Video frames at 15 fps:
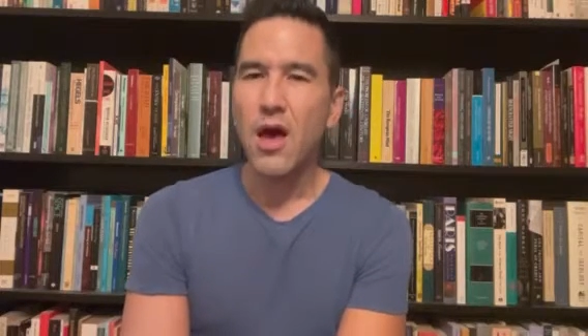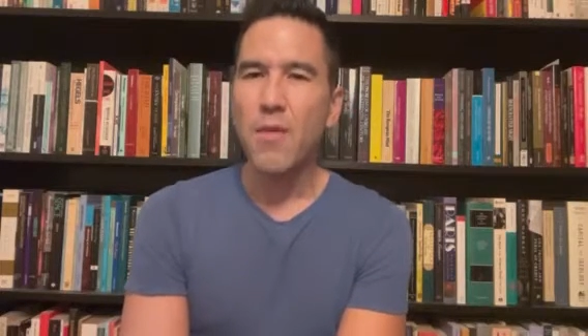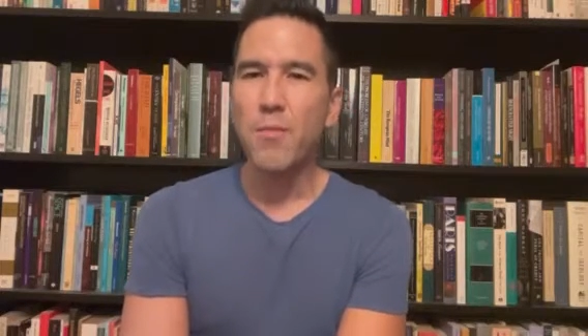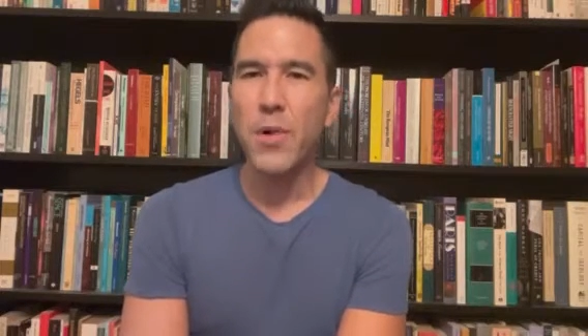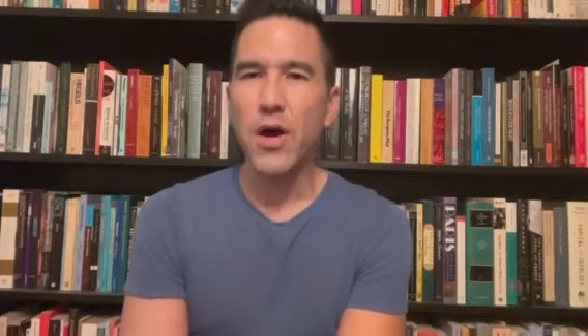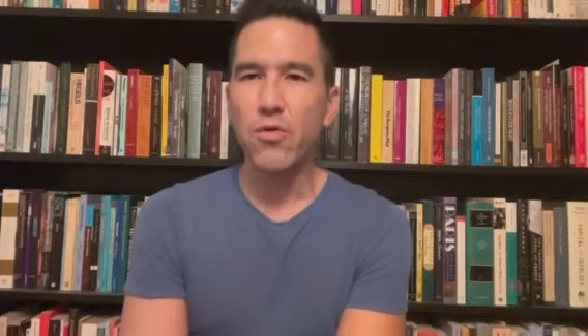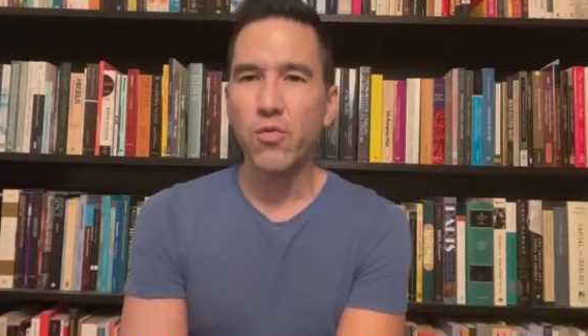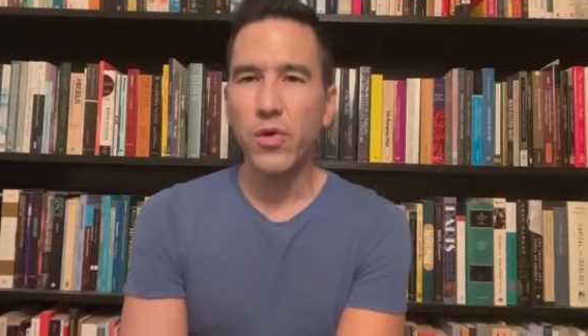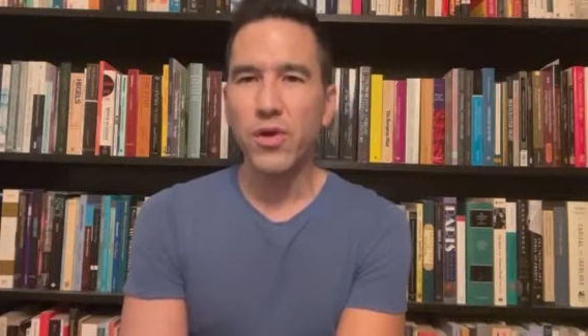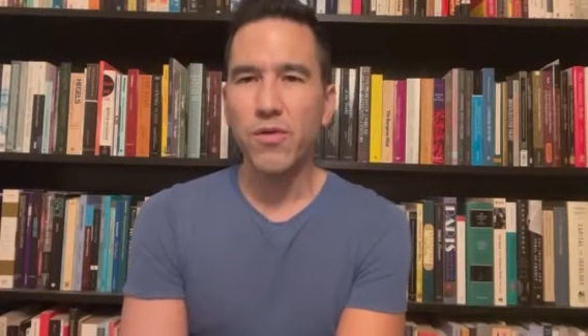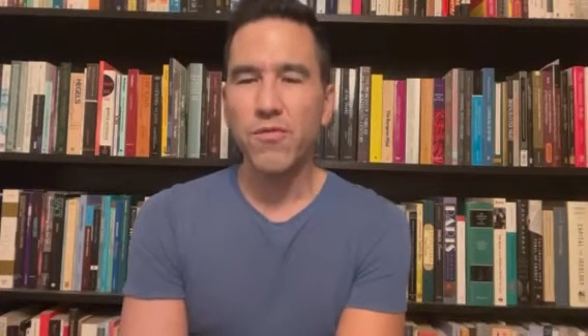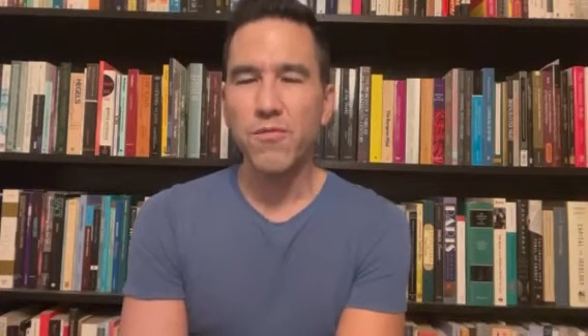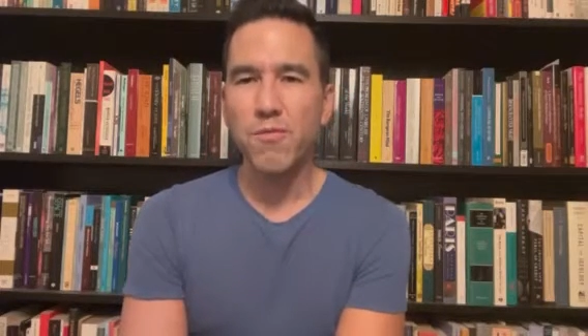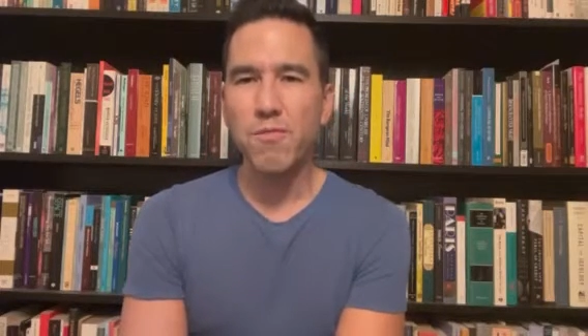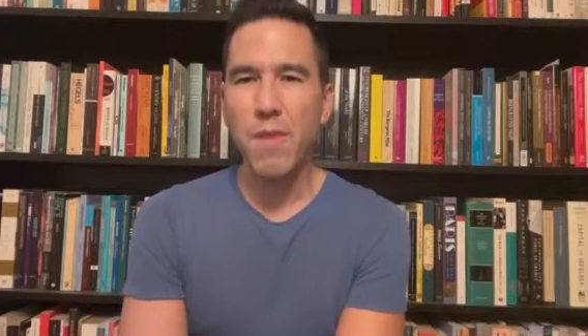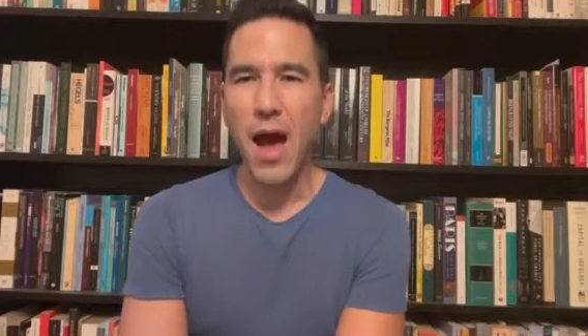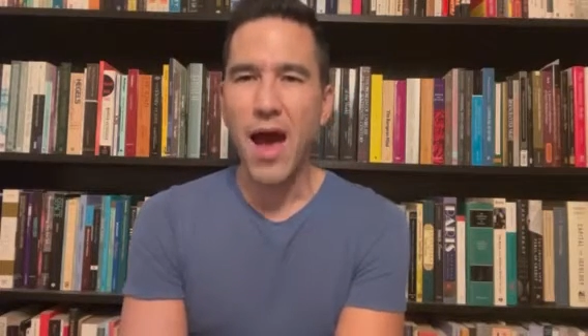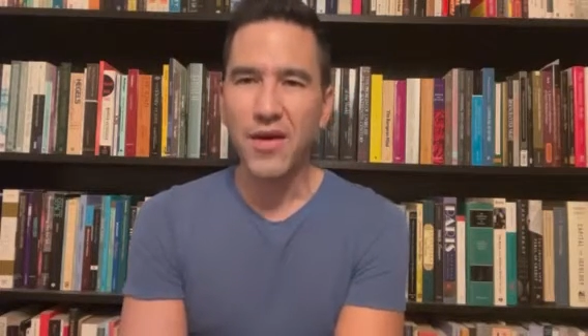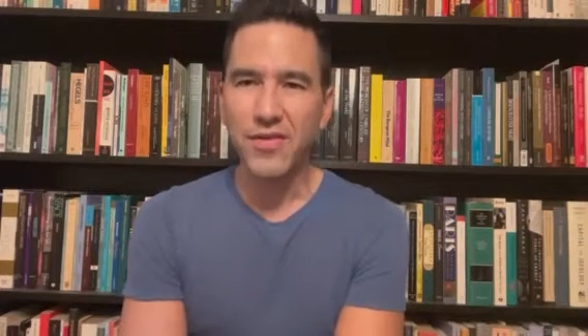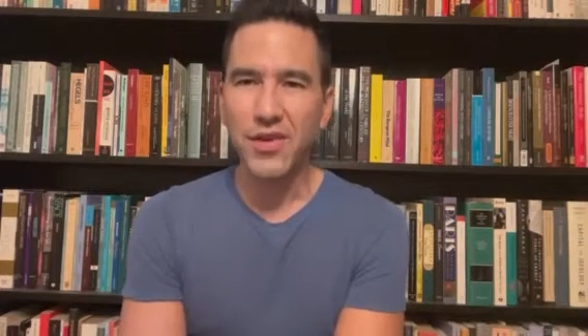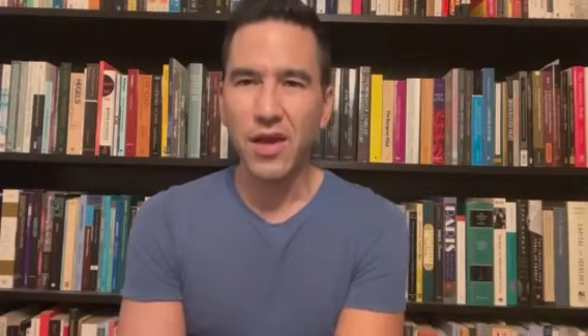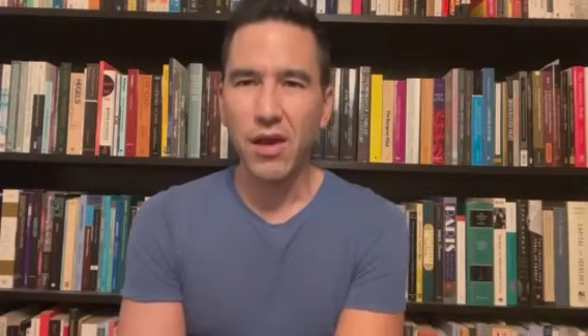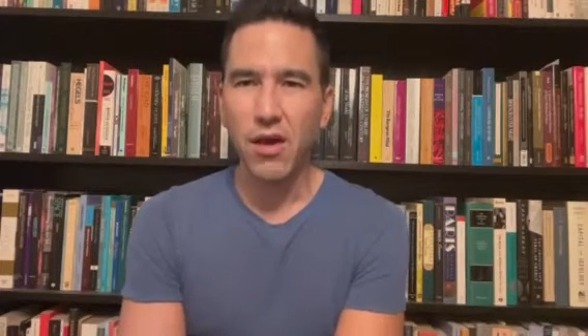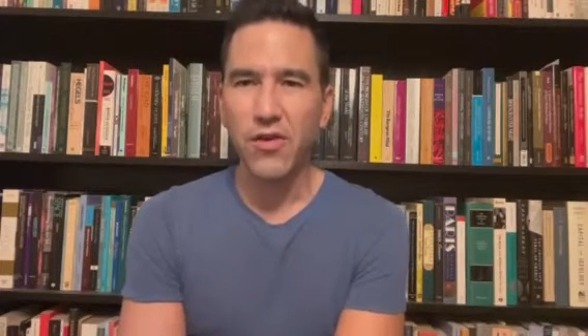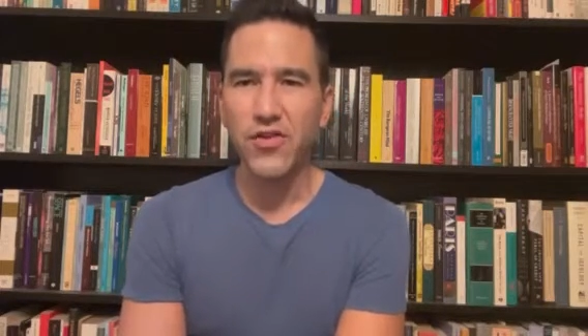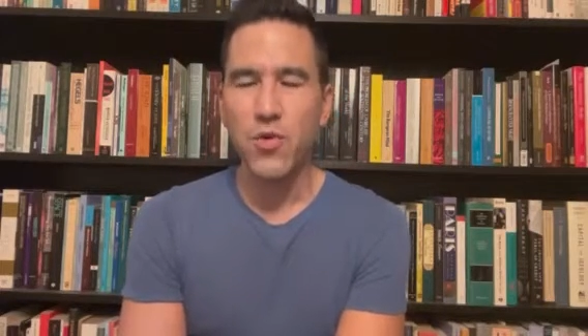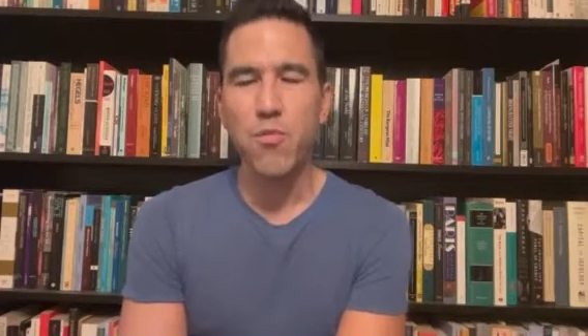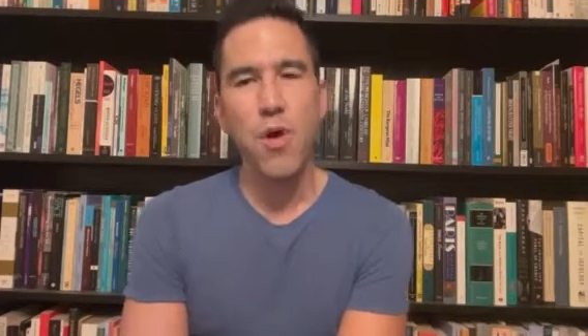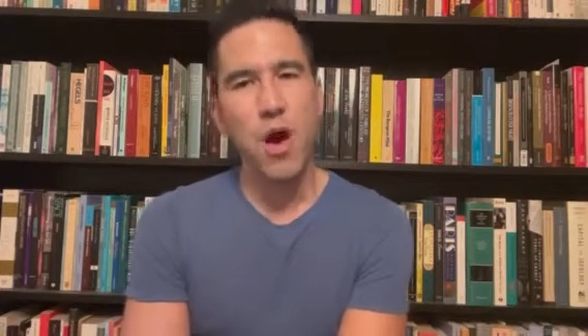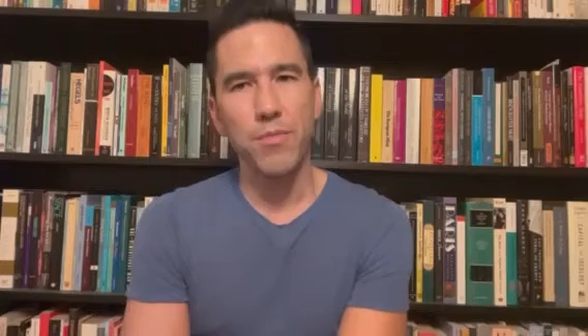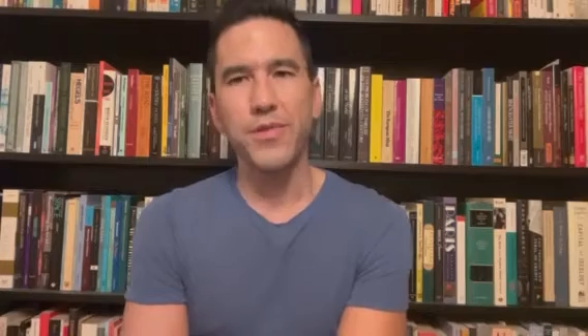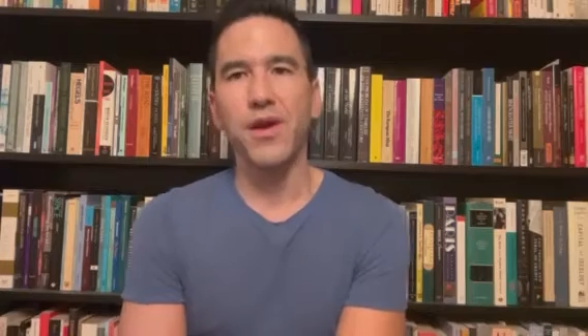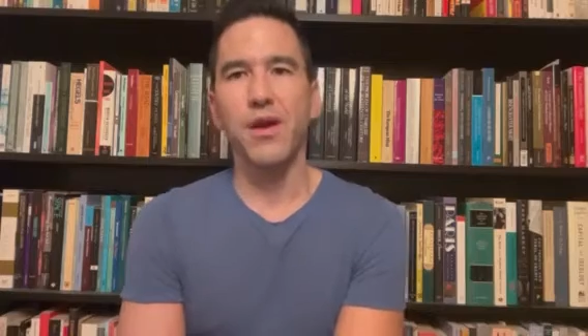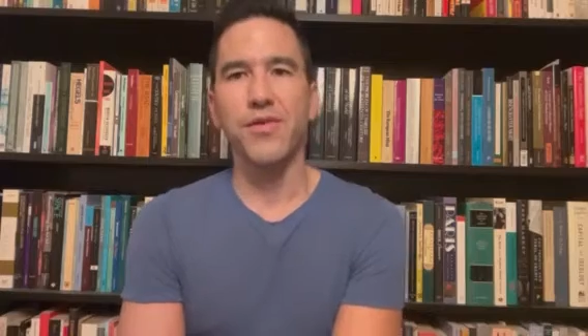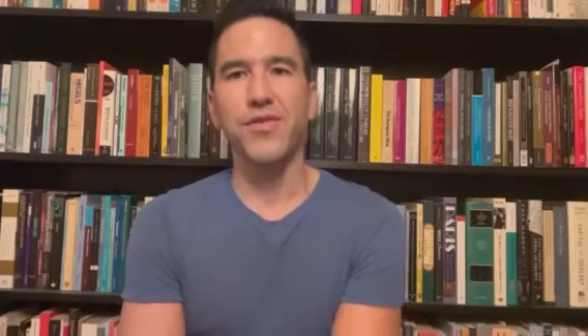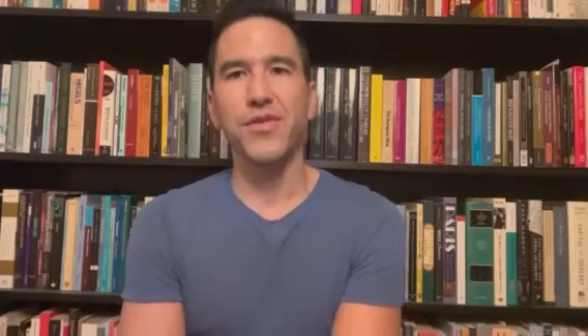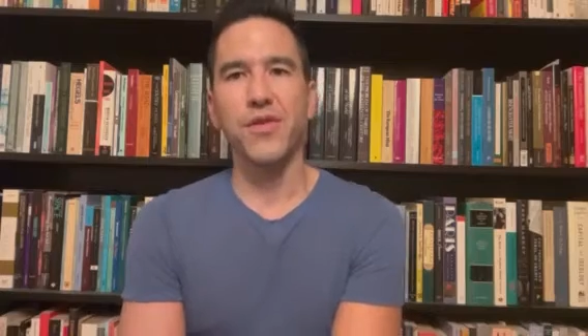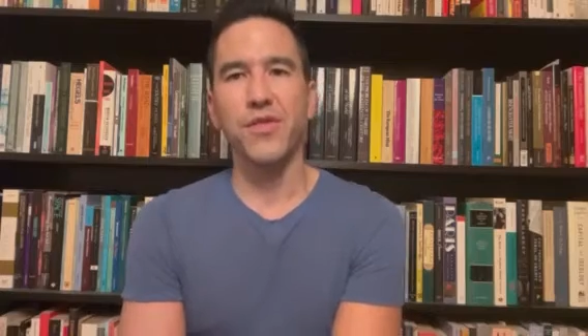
but really asking us or prompting us